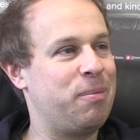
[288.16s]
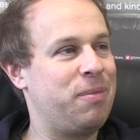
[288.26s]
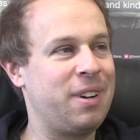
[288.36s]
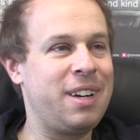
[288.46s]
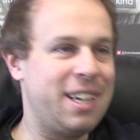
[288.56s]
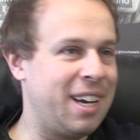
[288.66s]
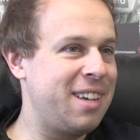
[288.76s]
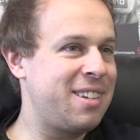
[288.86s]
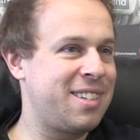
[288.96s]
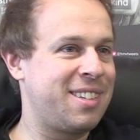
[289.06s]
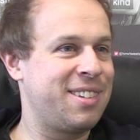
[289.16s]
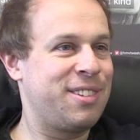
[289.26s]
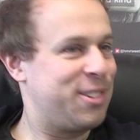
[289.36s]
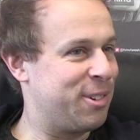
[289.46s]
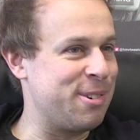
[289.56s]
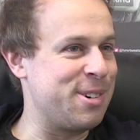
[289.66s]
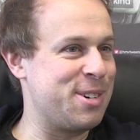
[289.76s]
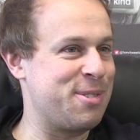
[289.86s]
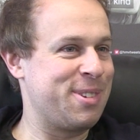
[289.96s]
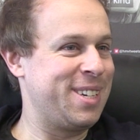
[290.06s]
very nice
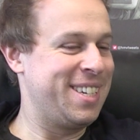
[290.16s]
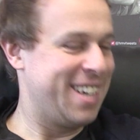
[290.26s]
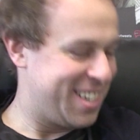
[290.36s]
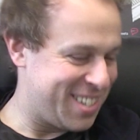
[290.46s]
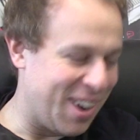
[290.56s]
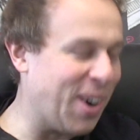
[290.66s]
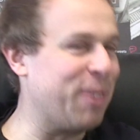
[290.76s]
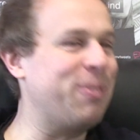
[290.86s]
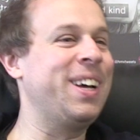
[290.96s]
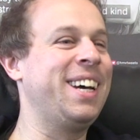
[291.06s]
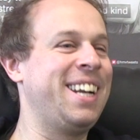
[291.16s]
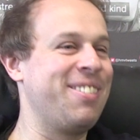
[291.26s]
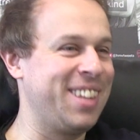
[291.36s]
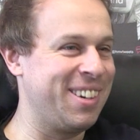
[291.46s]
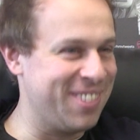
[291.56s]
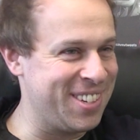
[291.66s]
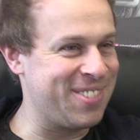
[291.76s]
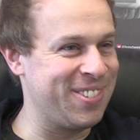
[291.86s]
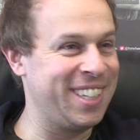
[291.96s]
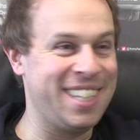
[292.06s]
stores, really nice carpet. Everything was
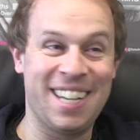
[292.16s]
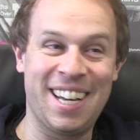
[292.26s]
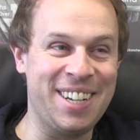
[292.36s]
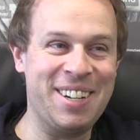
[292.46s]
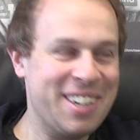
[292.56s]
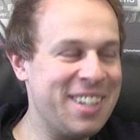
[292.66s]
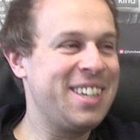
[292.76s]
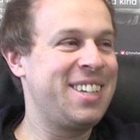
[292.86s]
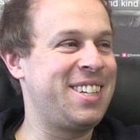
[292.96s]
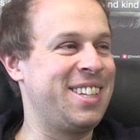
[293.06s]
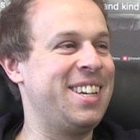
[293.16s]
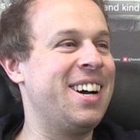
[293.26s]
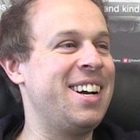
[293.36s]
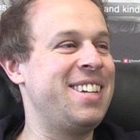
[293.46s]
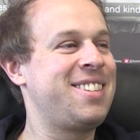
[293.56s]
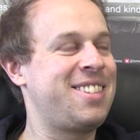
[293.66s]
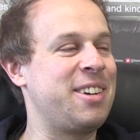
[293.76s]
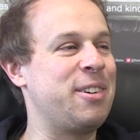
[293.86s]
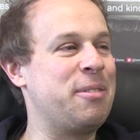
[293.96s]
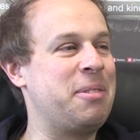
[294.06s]
really done to the nines.
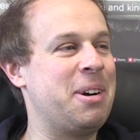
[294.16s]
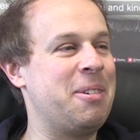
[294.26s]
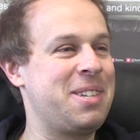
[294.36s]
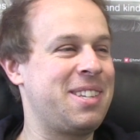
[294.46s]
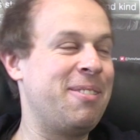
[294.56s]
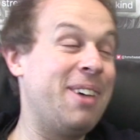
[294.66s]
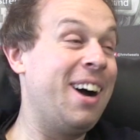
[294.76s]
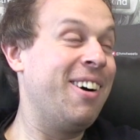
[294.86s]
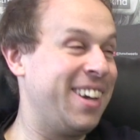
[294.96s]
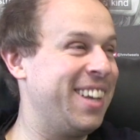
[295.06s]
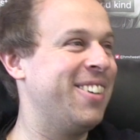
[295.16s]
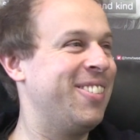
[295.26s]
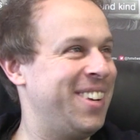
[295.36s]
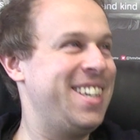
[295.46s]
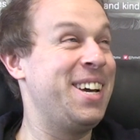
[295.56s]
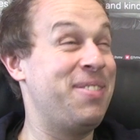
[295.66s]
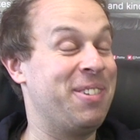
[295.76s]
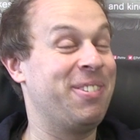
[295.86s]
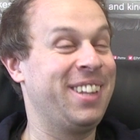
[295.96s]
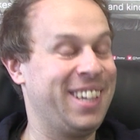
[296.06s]
So we always thought, wow, one day it'd be
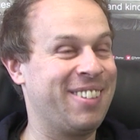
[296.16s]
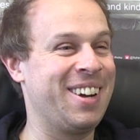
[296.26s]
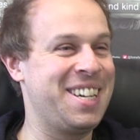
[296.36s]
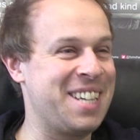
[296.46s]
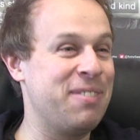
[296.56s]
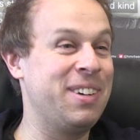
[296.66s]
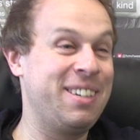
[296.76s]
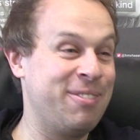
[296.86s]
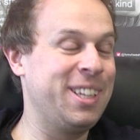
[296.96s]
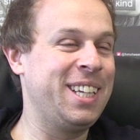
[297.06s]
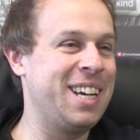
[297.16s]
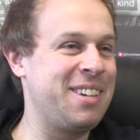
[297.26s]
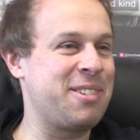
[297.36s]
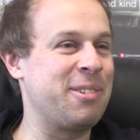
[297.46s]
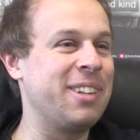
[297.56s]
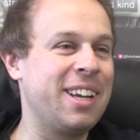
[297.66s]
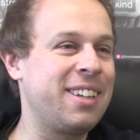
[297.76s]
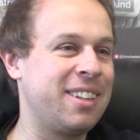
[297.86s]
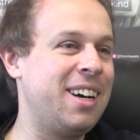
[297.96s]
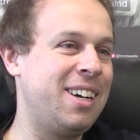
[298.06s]
really great to have a really nice store
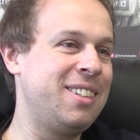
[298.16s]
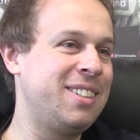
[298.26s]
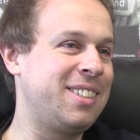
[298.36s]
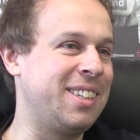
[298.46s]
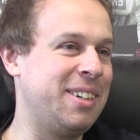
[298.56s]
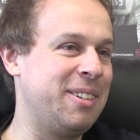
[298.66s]
like that. So.